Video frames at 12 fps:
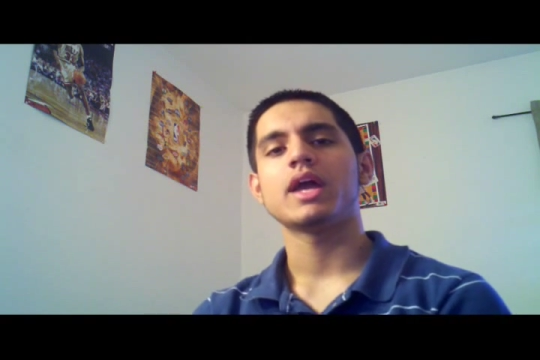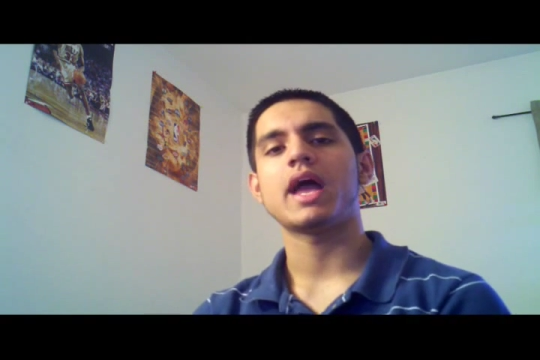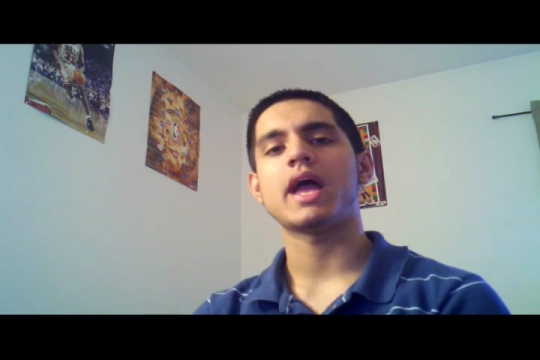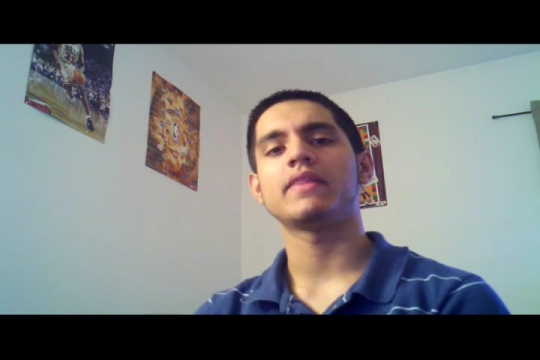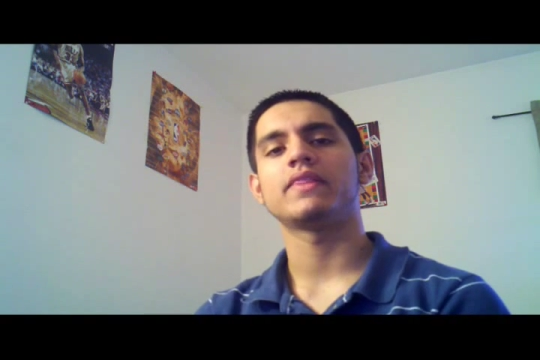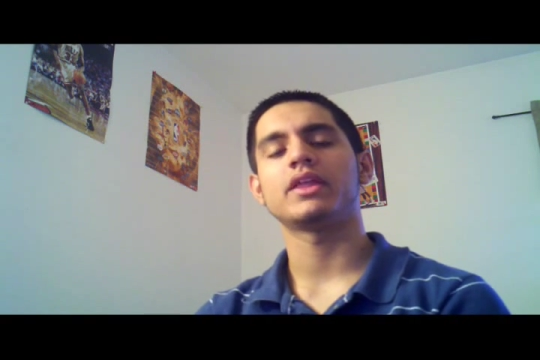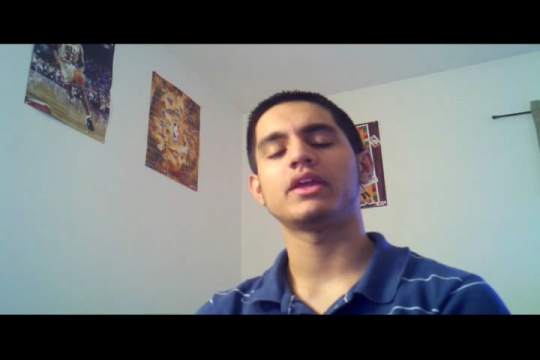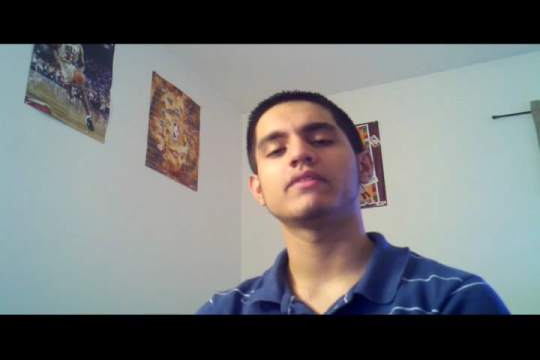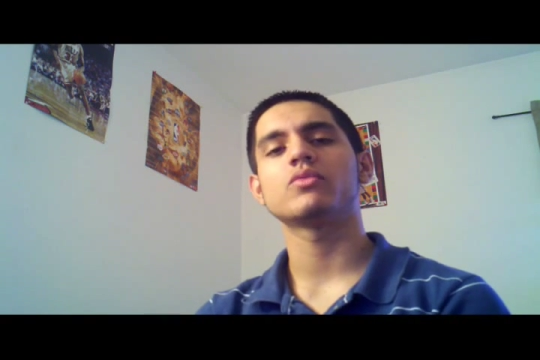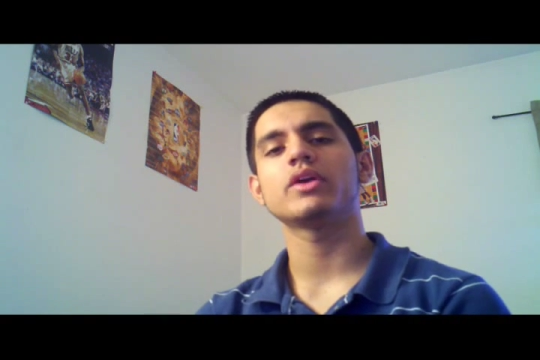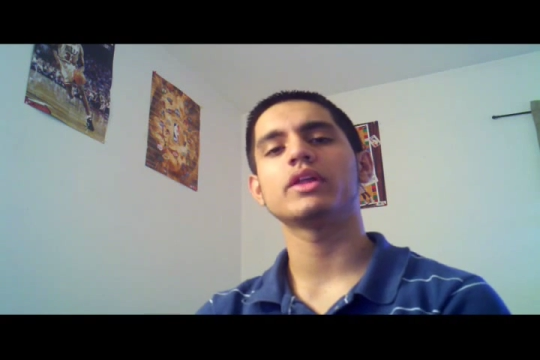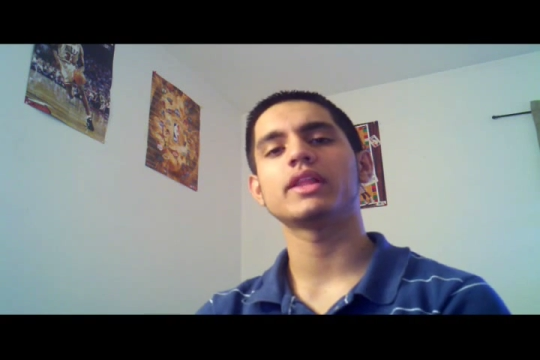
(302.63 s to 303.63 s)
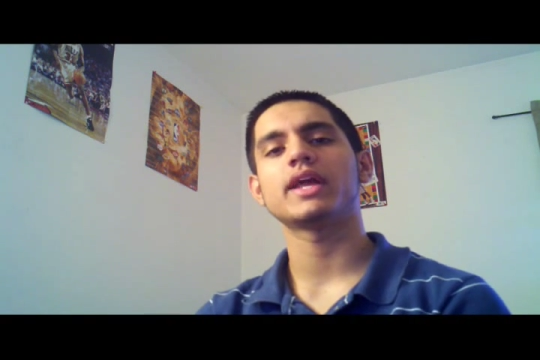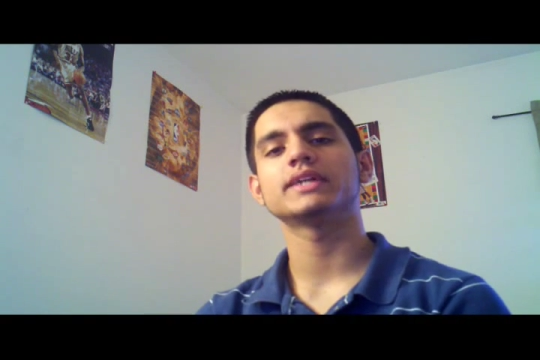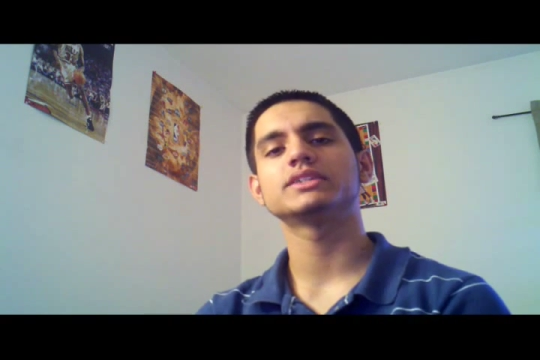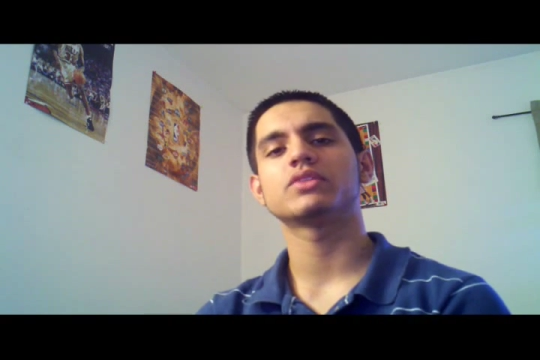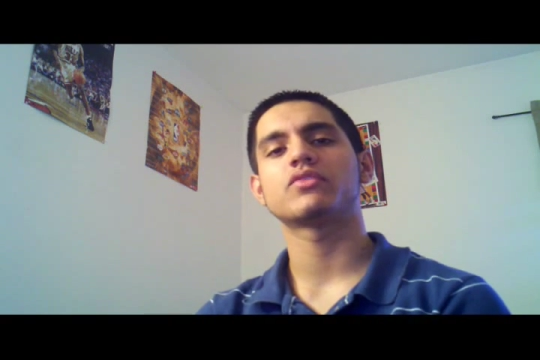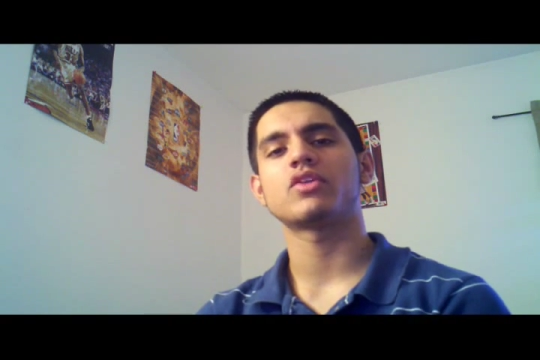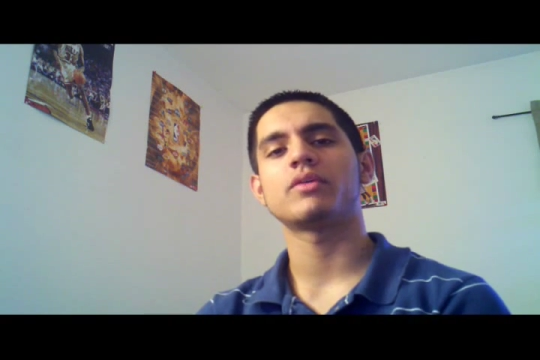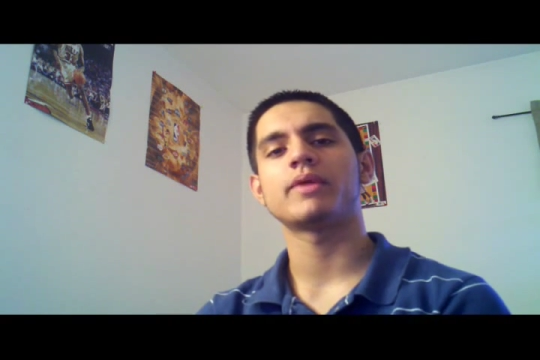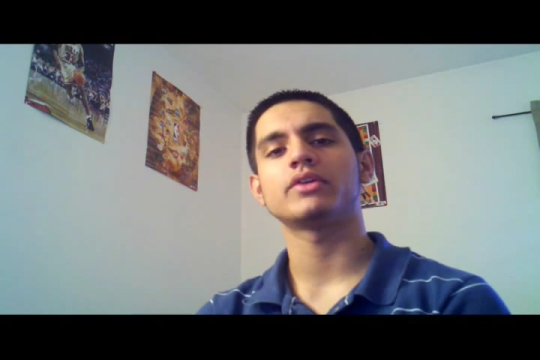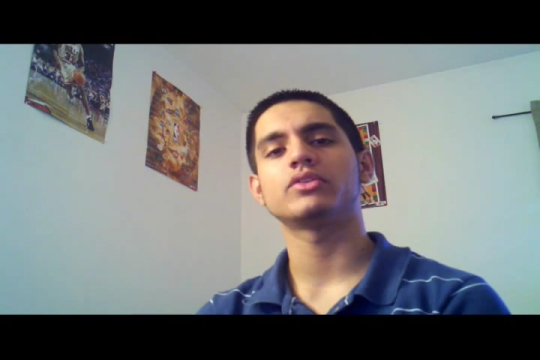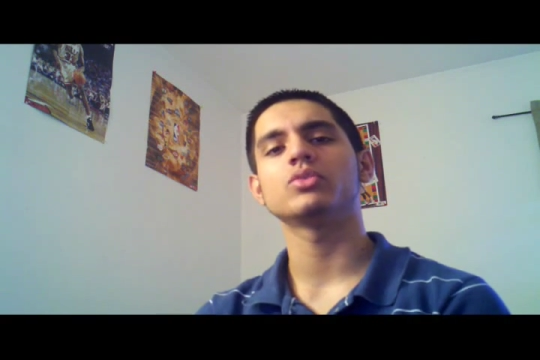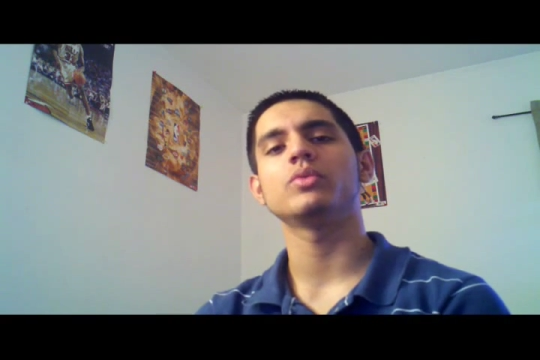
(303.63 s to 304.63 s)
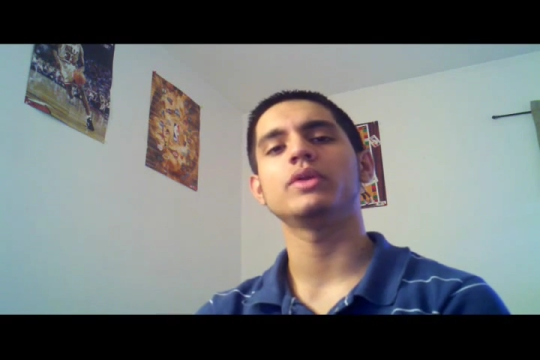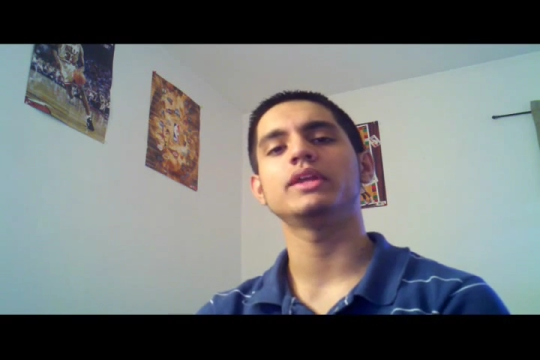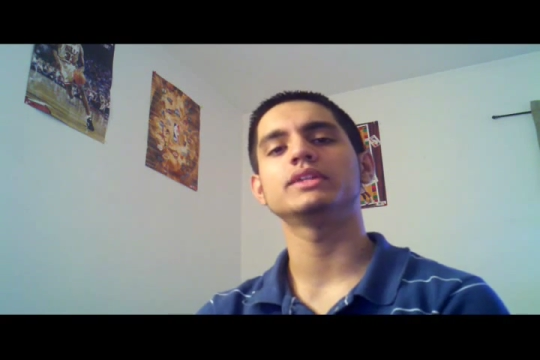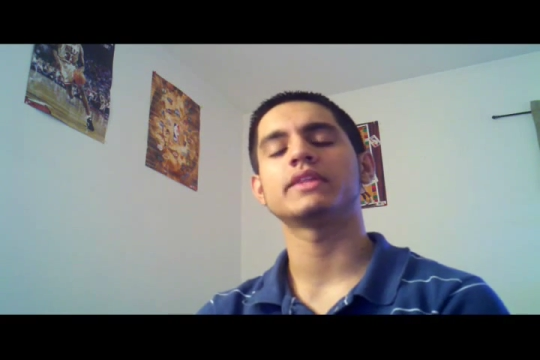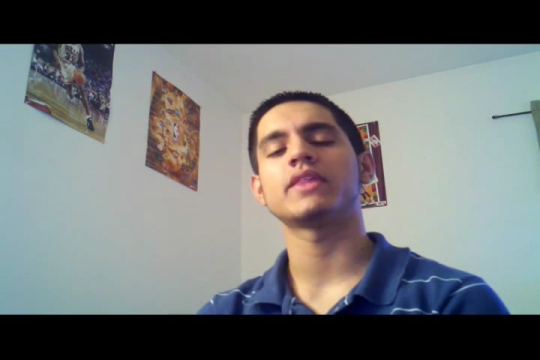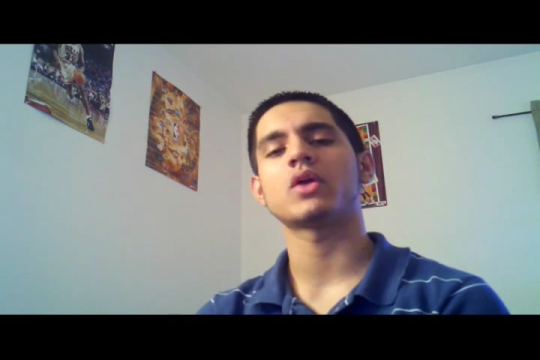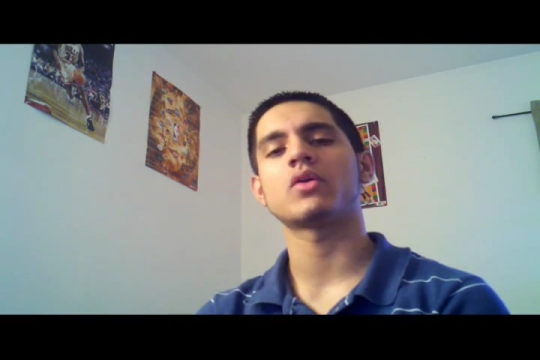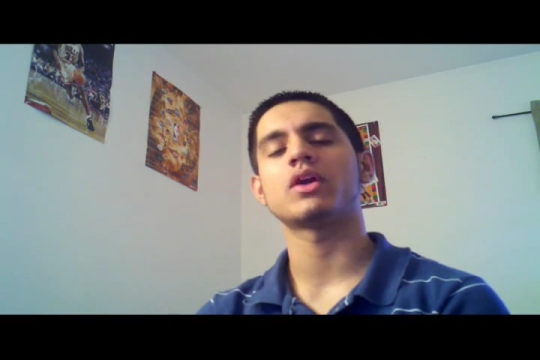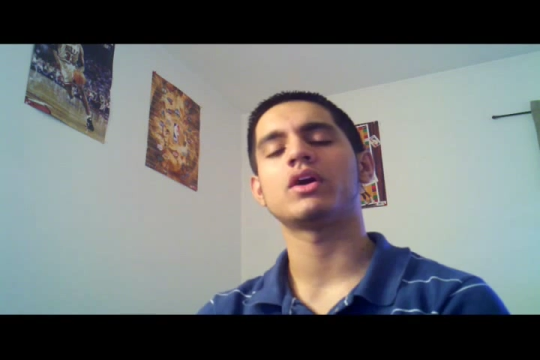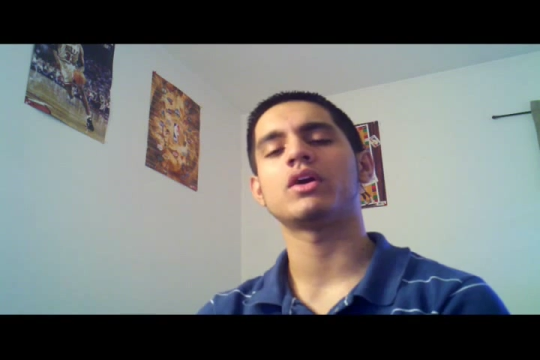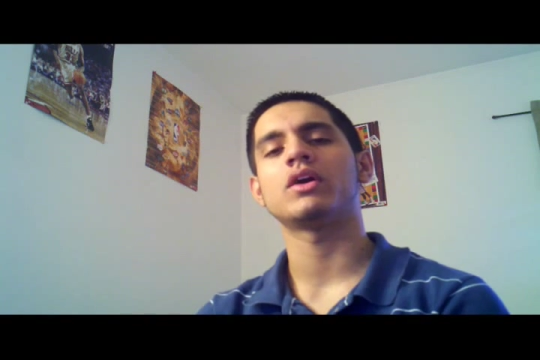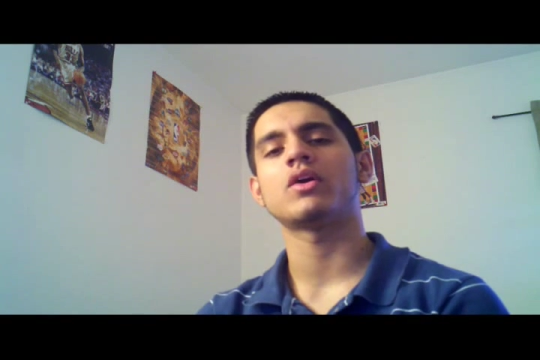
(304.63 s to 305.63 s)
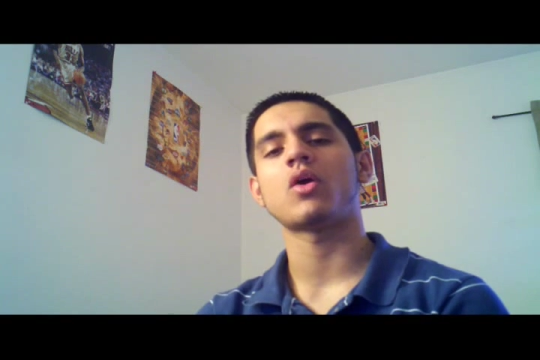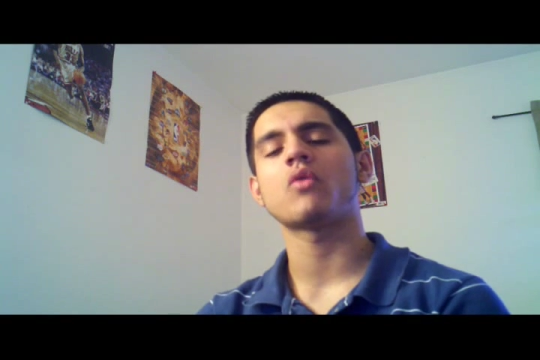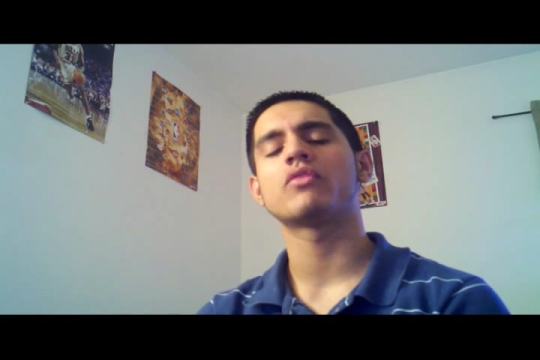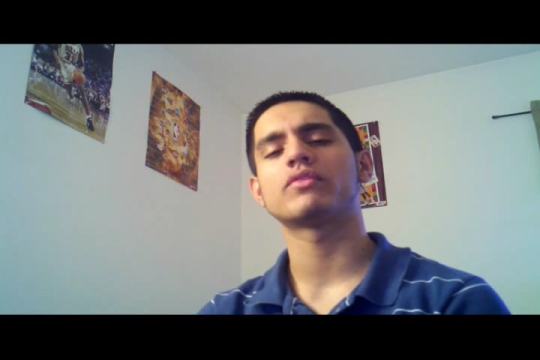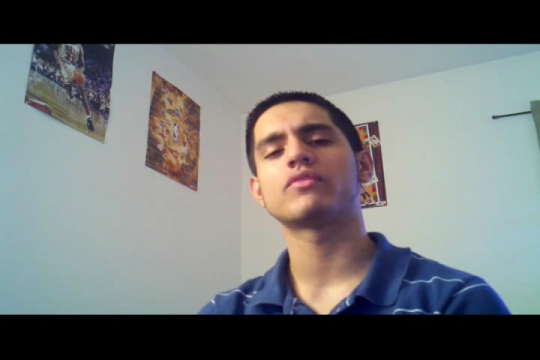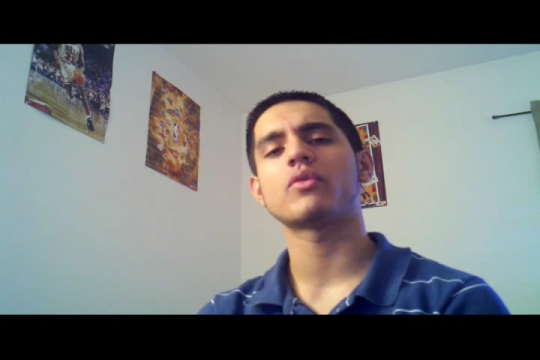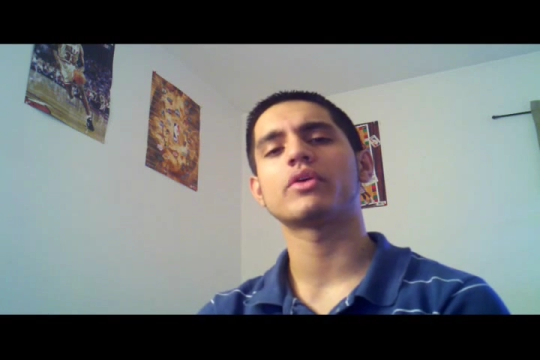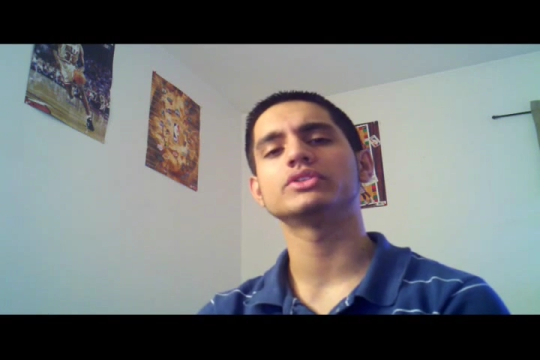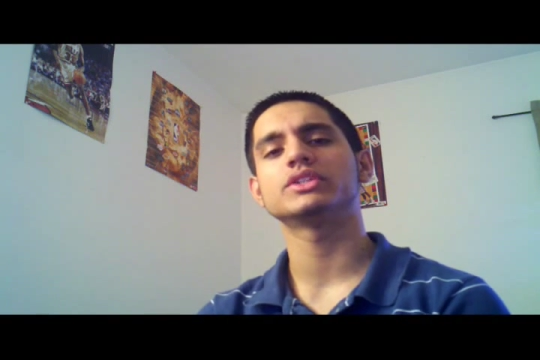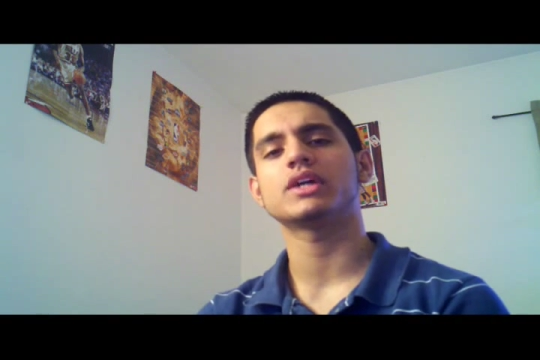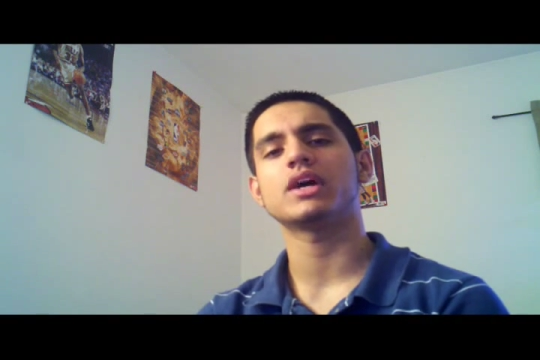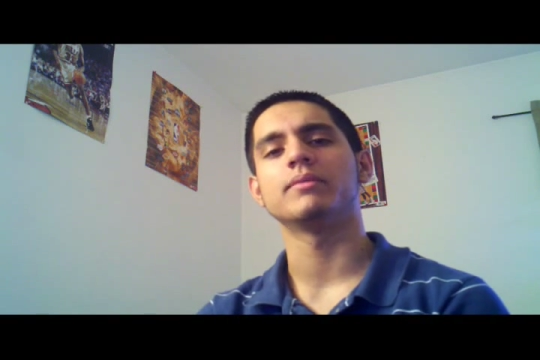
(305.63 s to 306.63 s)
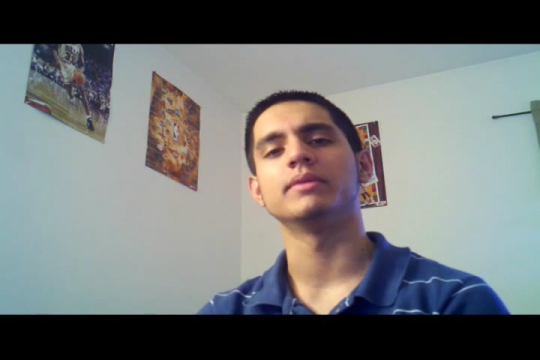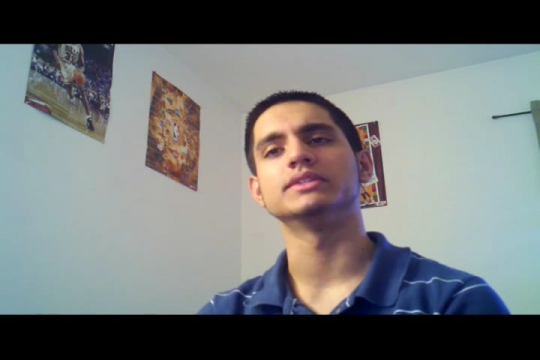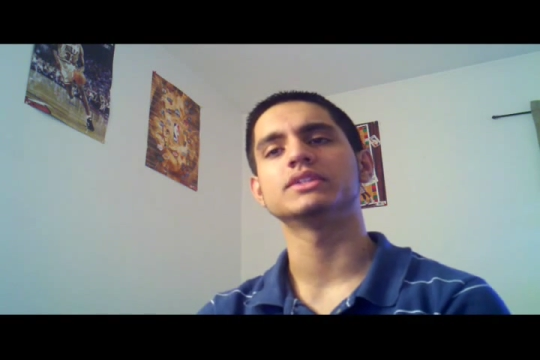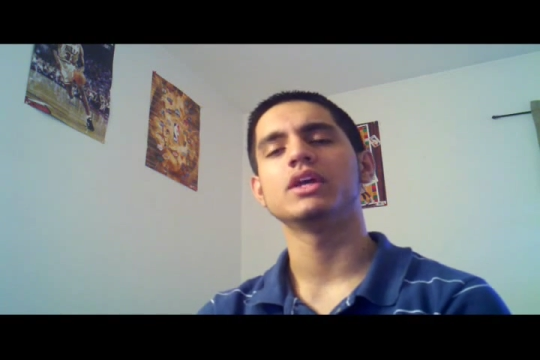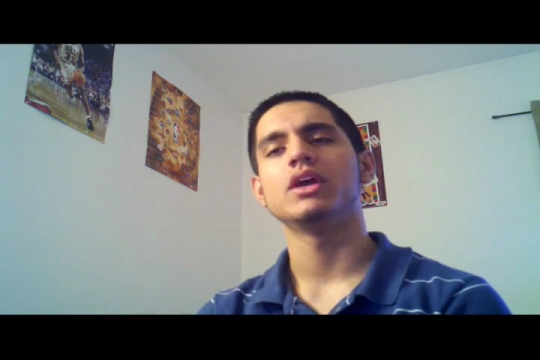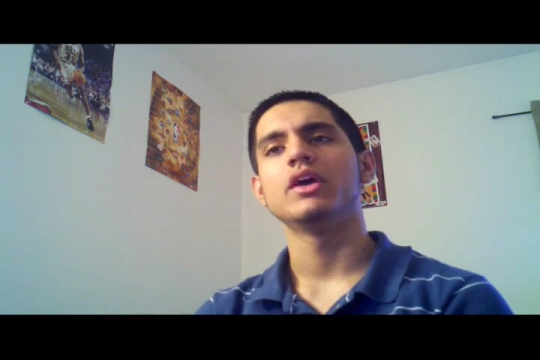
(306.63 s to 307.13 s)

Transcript: and the giveaway lasted for about two weeks and there are uh, over 400 comments